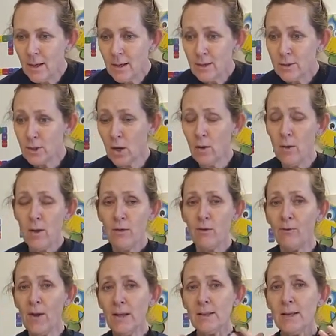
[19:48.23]
So the
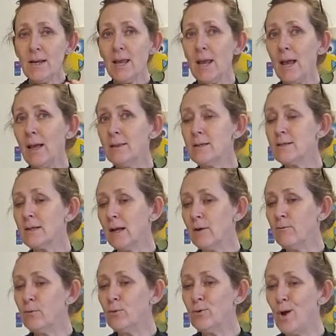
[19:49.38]
fact that he had this
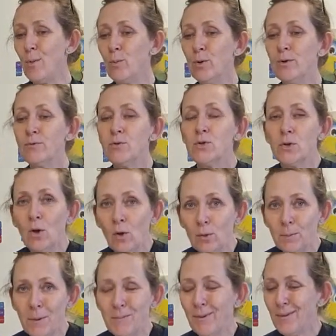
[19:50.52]
colourful robe would have told
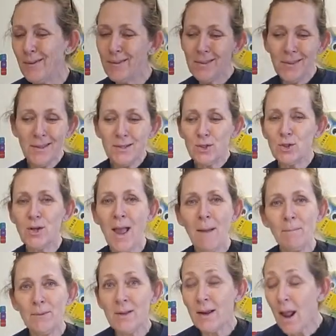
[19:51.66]
people, this
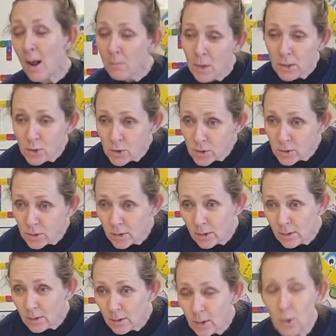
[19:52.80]
chap did how much?
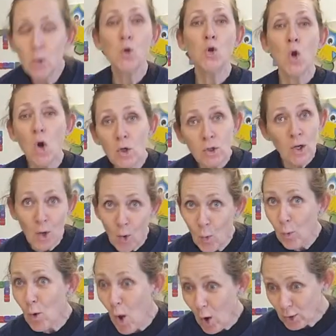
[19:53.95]
Not a
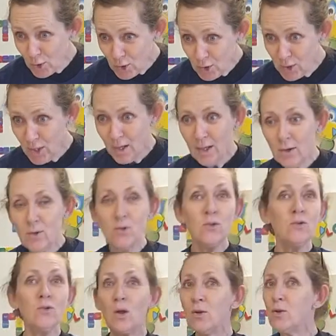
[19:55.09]
whole lot. Because
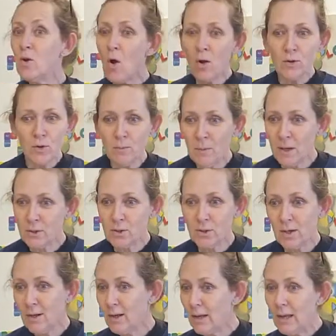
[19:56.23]
you can't do much
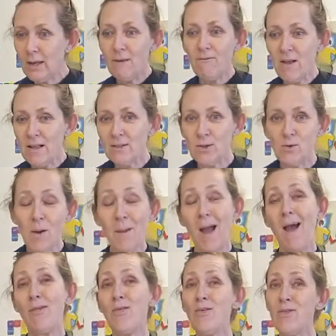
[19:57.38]
in a fancy robe
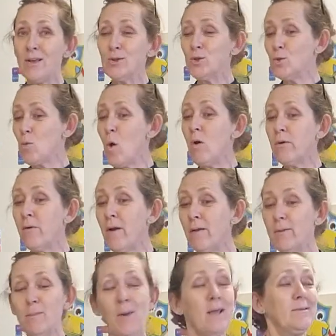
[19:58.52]
other than swan around
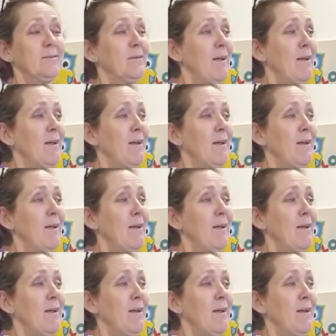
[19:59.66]
the place. The